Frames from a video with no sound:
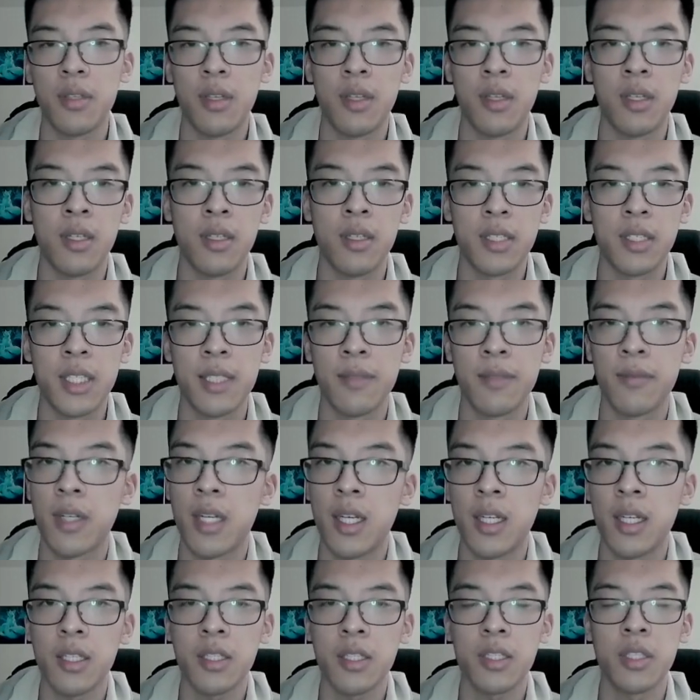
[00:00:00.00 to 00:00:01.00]
Sivir
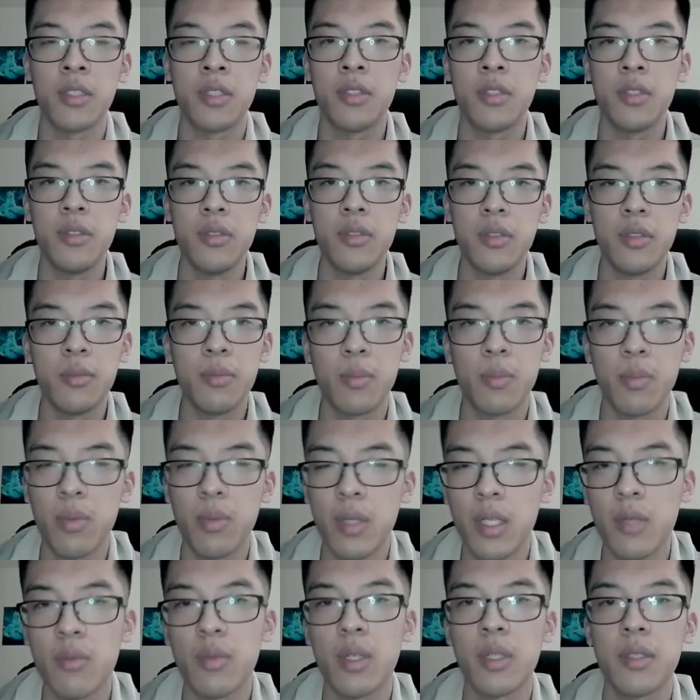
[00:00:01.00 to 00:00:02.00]
Akshan do
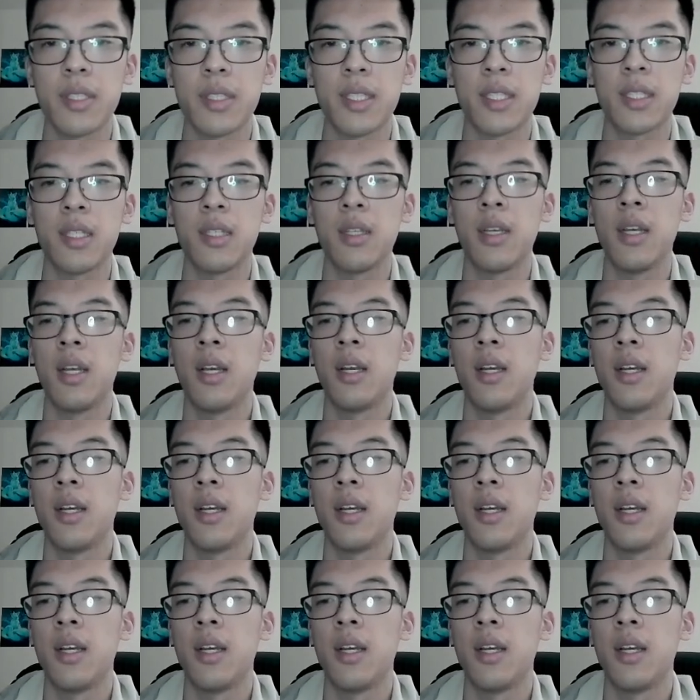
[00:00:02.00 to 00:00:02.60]
pretty well into